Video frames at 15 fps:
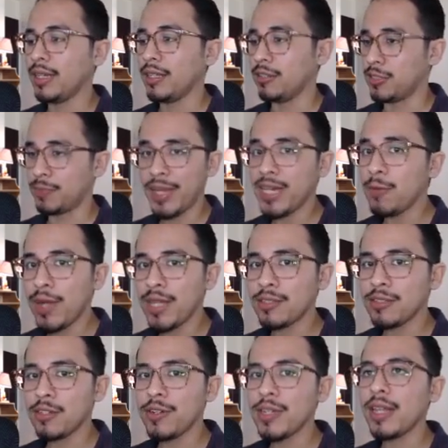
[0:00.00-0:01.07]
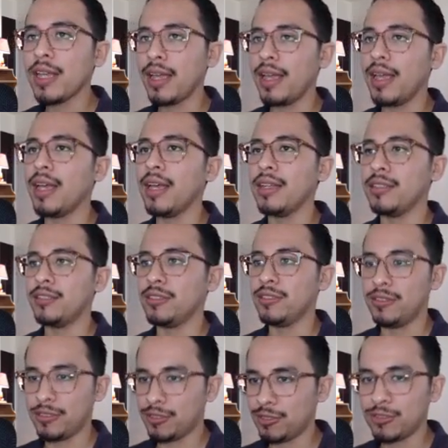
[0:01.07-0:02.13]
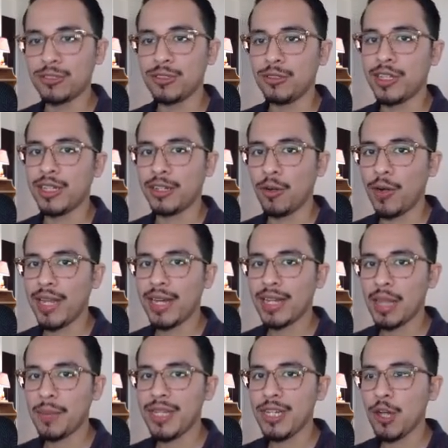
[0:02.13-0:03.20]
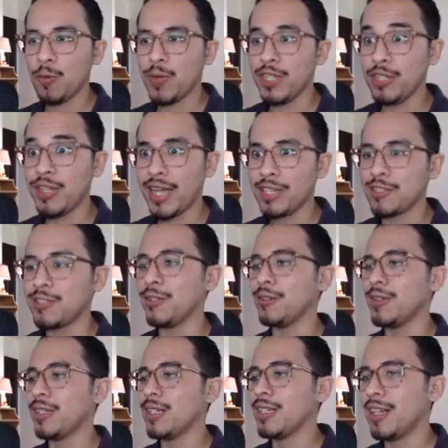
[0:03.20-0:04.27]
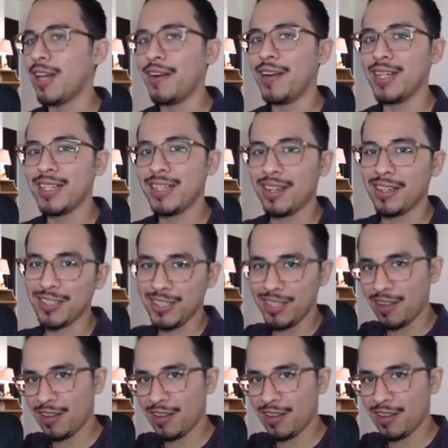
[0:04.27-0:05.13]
There's many ways to do it, and just, you can go ahead and let me know what you guys do. All right, I'll see y'all